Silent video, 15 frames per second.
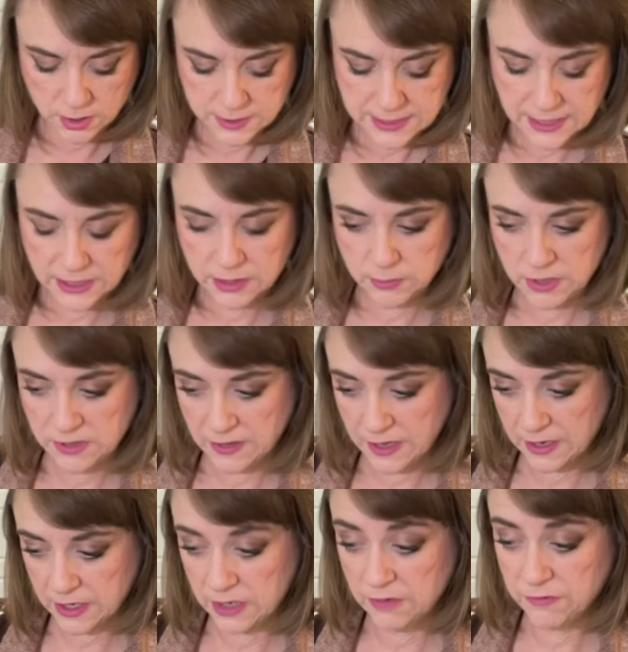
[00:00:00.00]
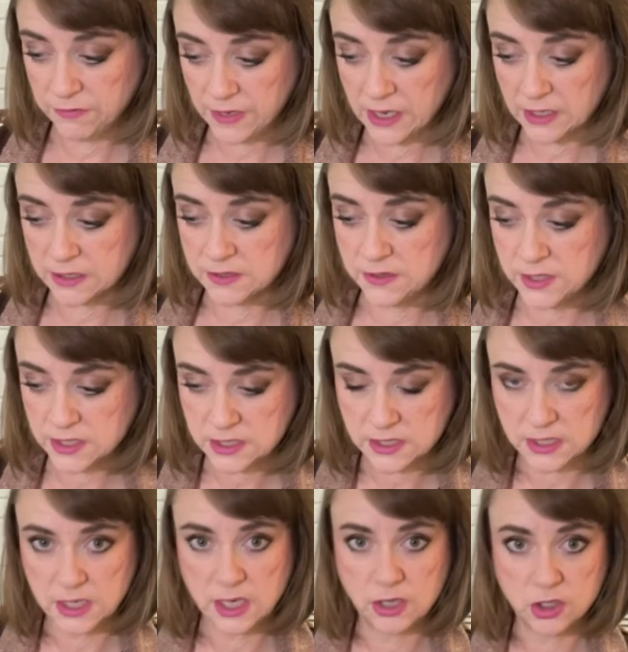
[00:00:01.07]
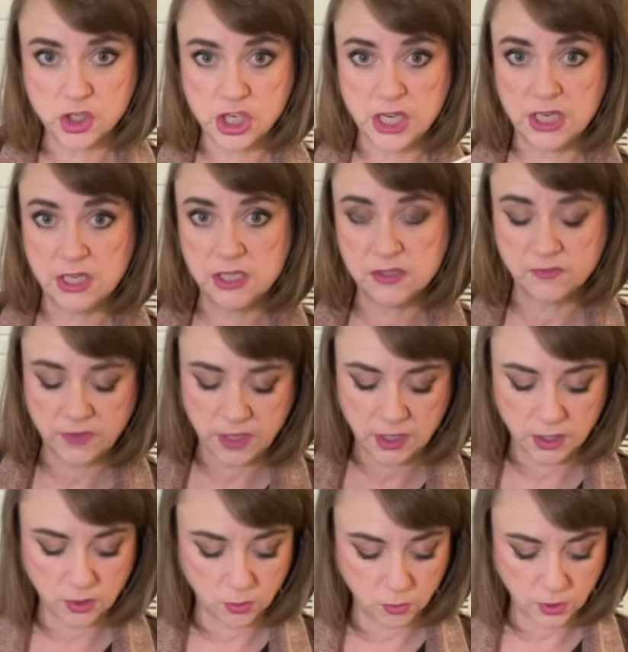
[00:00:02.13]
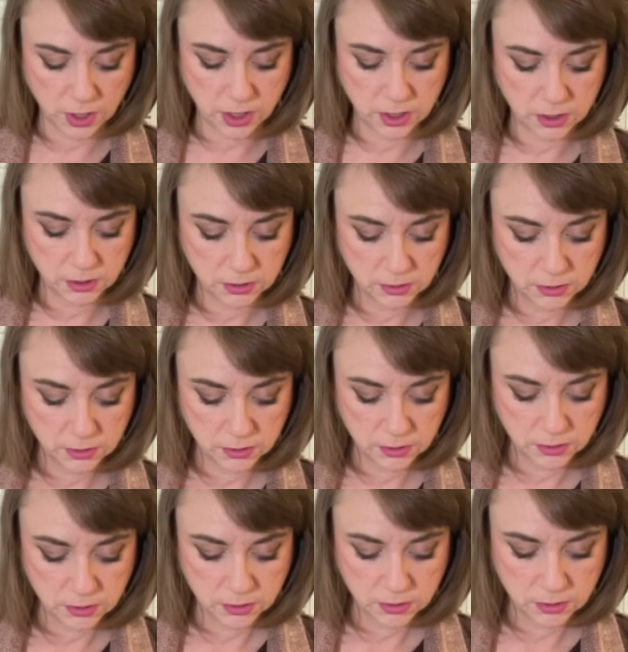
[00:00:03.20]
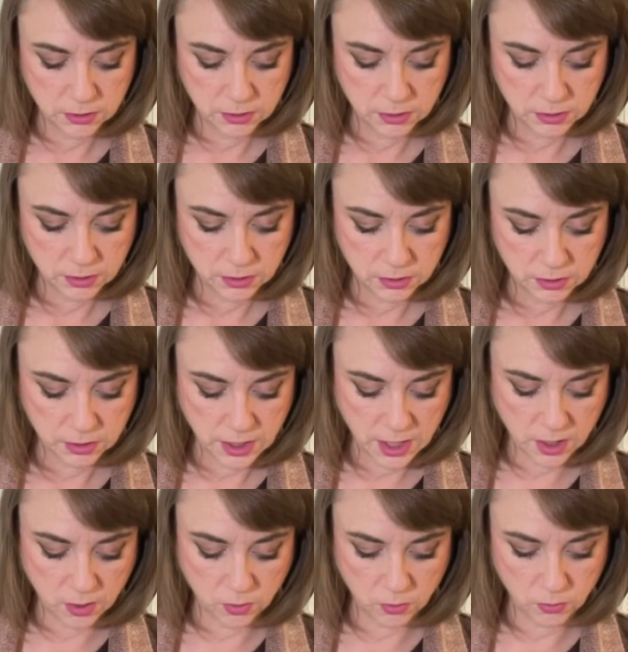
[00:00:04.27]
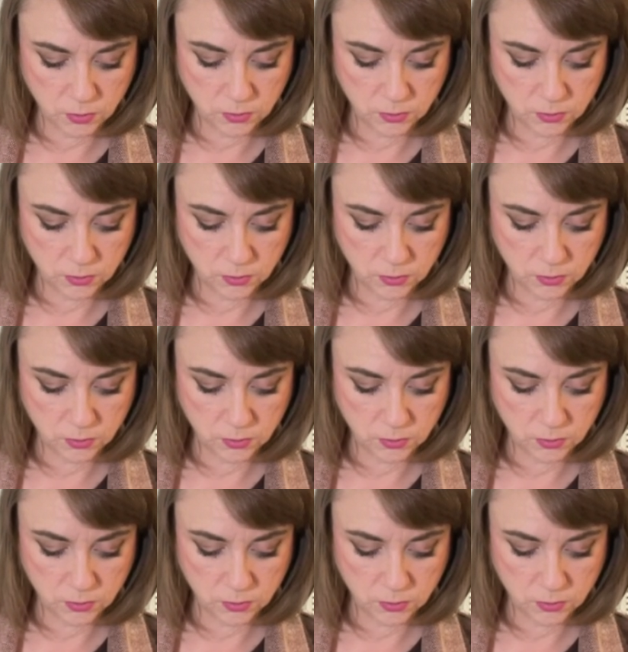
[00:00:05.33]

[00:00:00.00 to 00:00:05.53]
telling me that, in fact, this energy is fading away. Now,